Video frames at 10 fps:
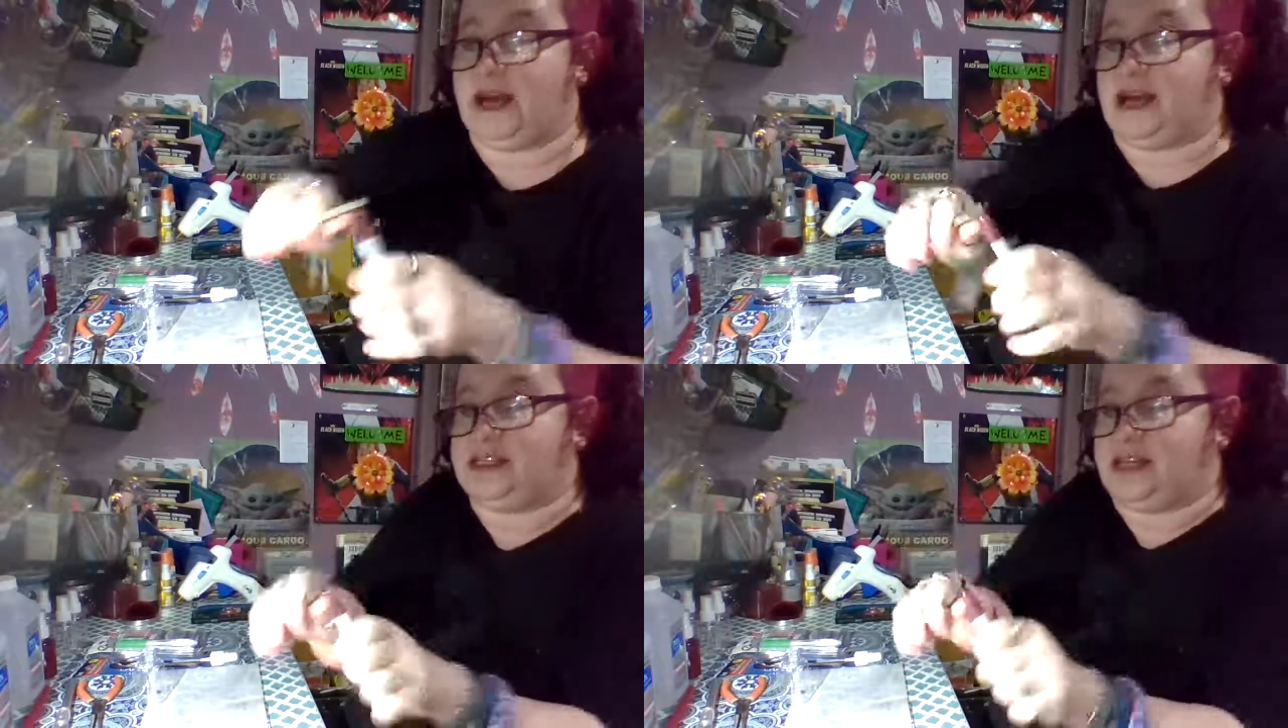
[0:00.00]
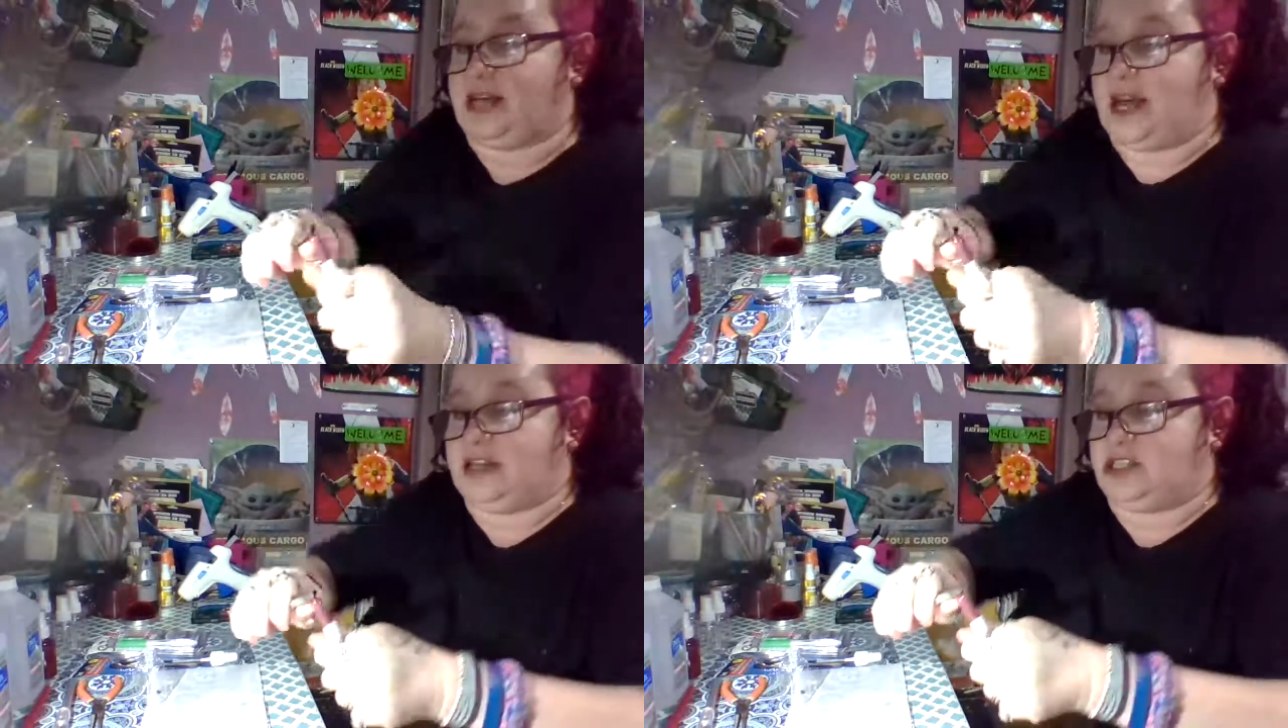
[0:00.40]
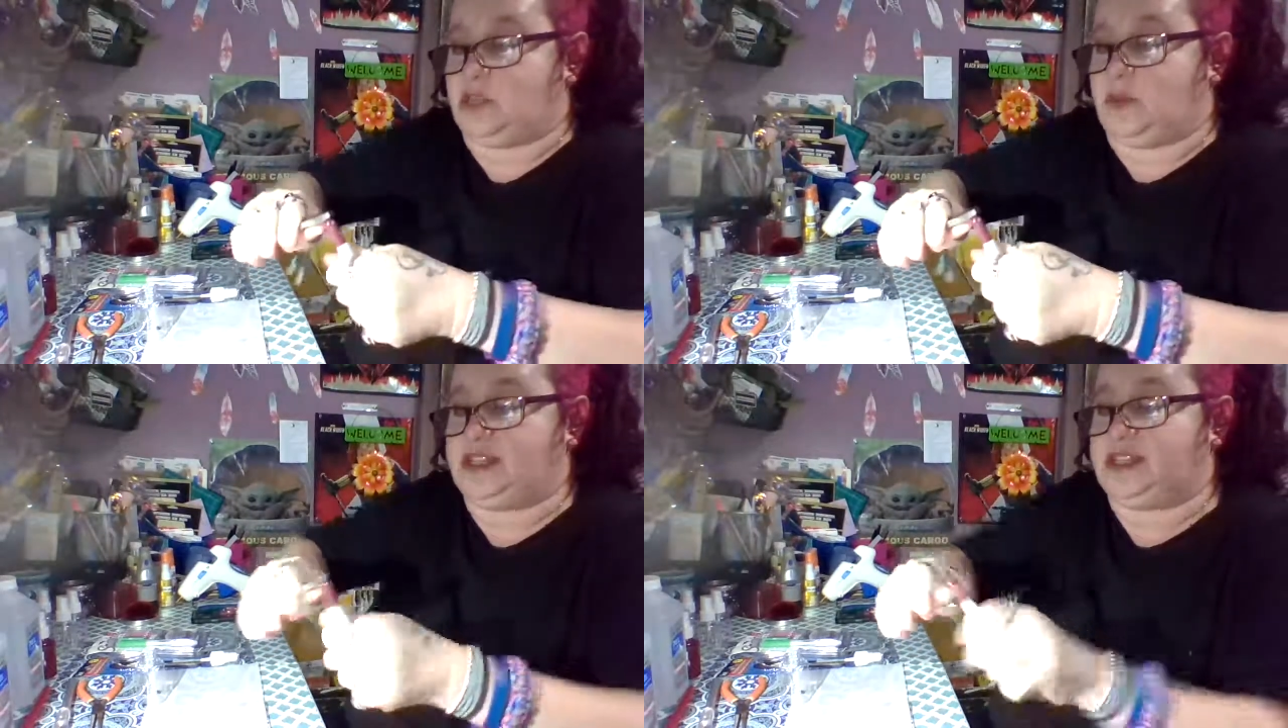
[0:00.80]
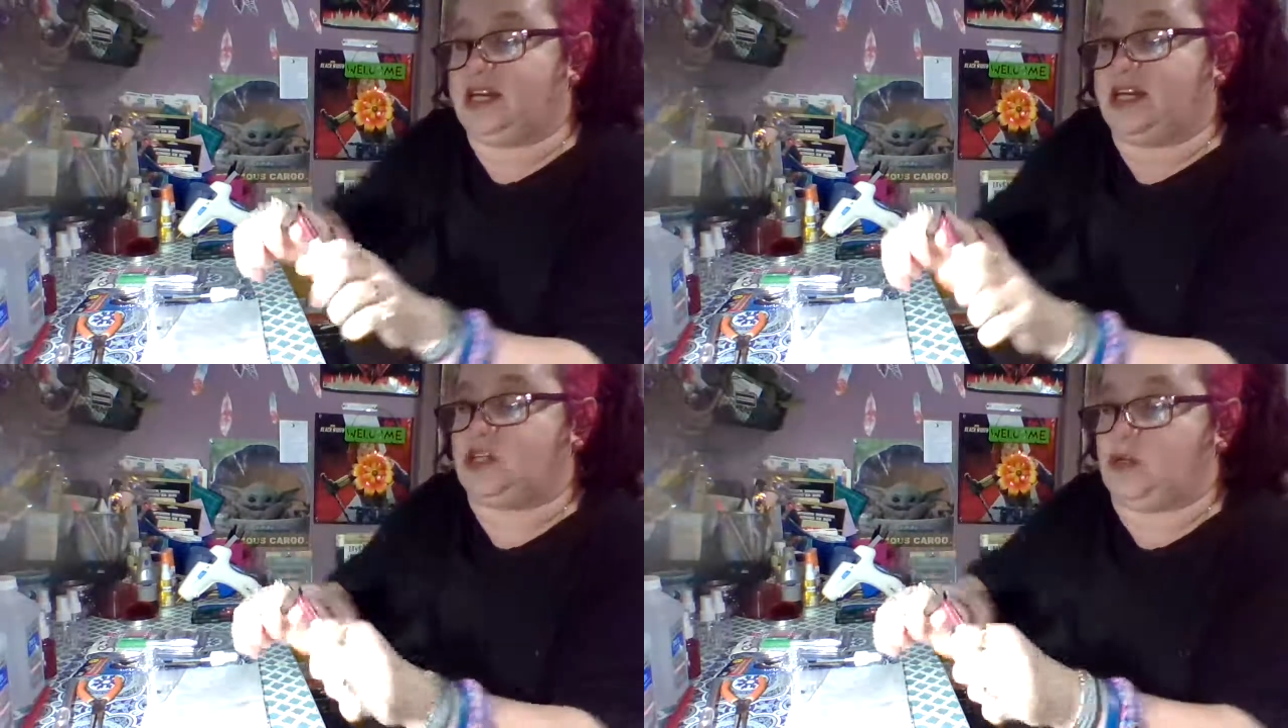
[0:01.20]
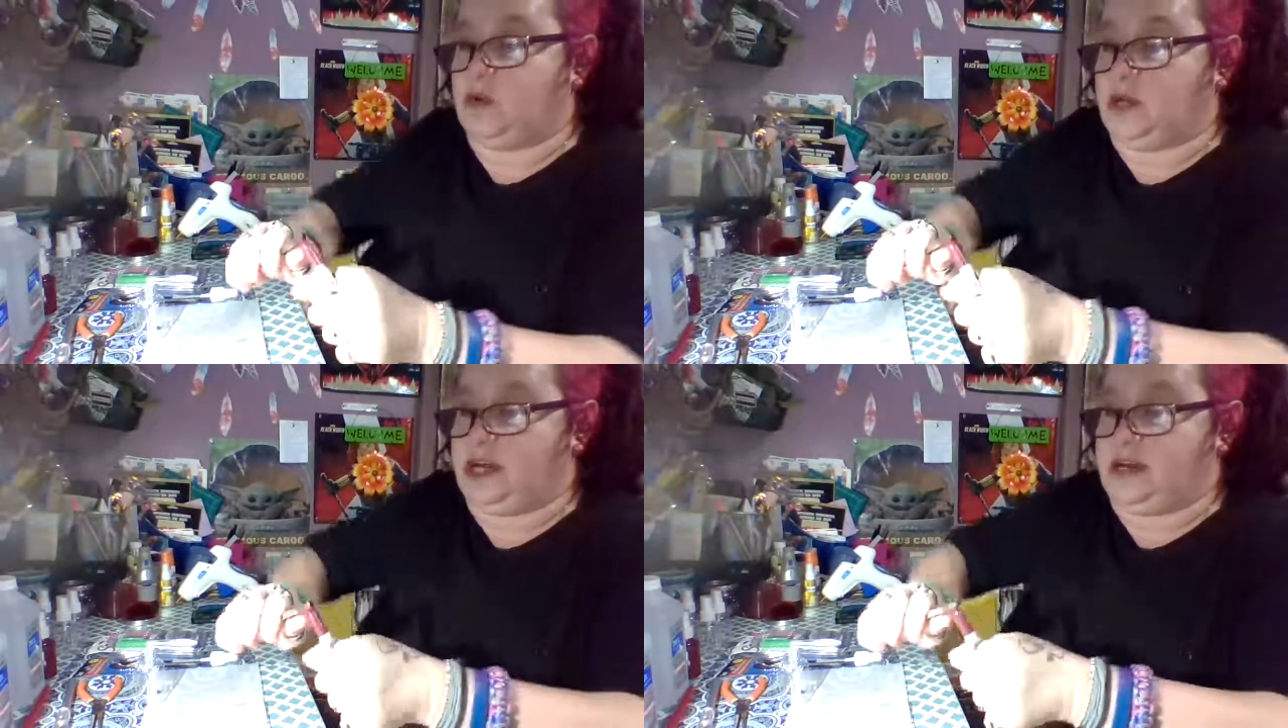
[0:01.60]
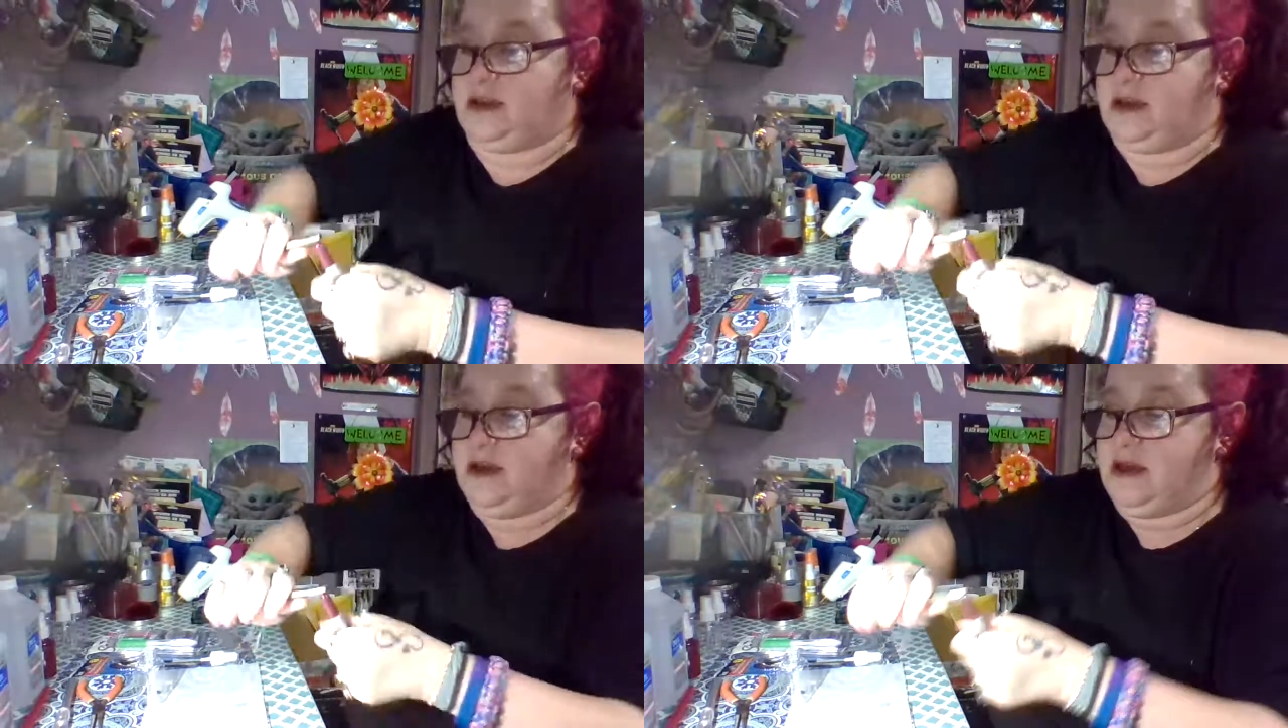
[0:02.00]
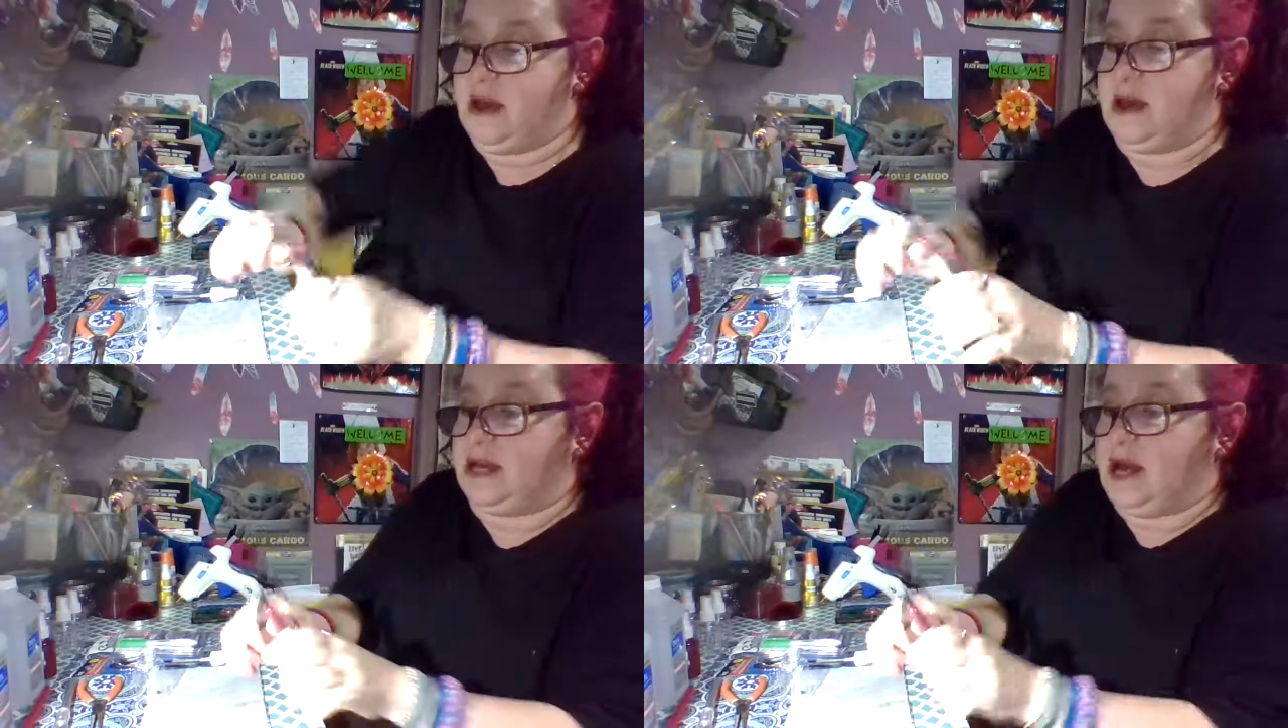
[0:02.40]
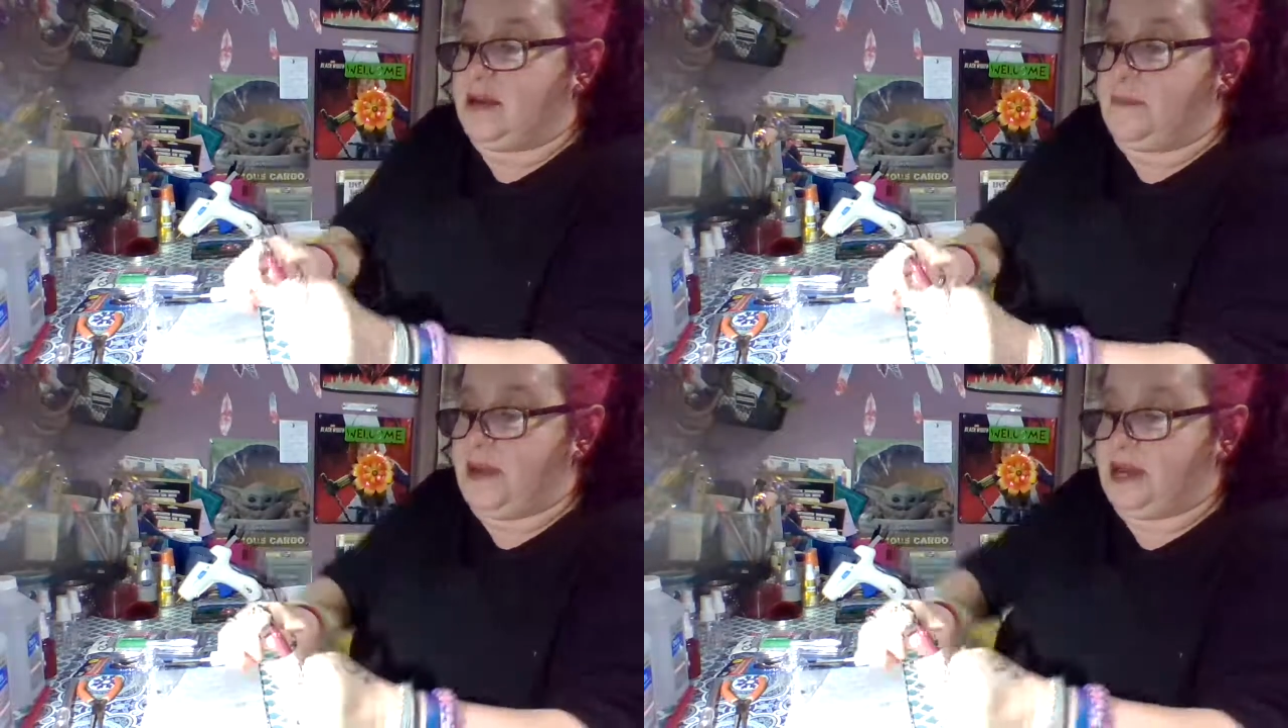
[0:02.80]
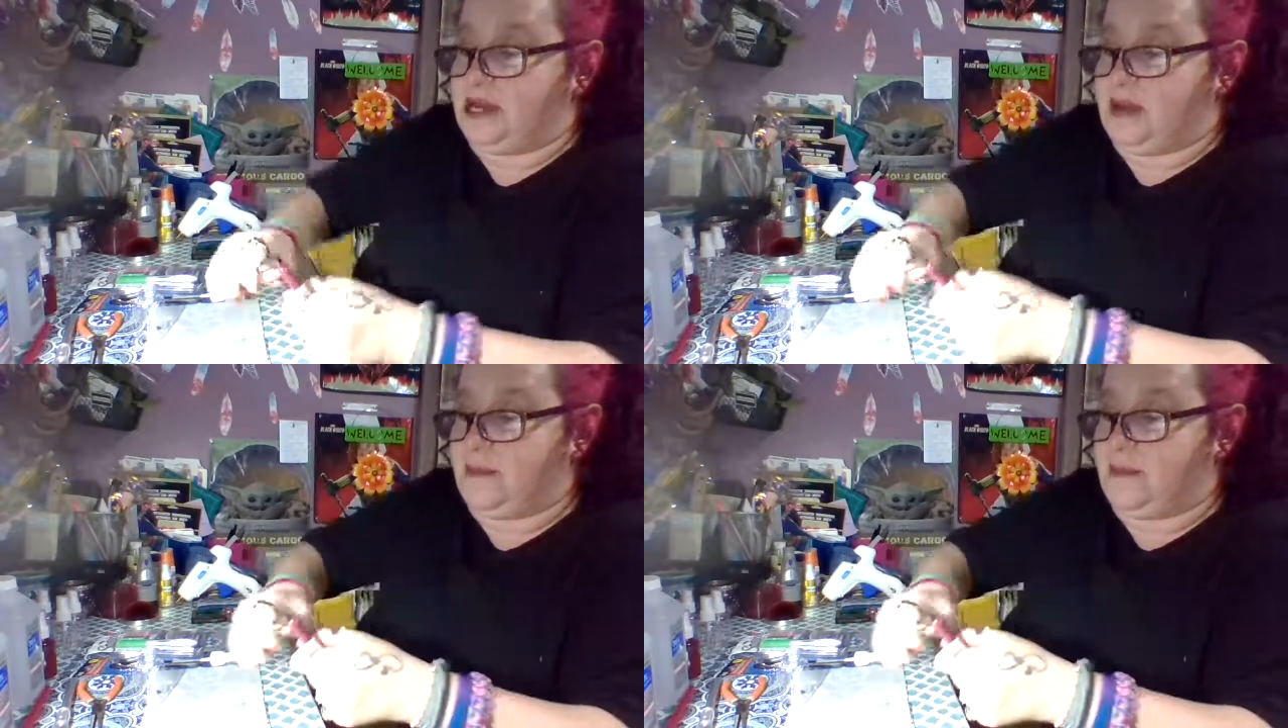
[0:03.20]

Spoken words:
plastic and twisting and turning and kind of bending it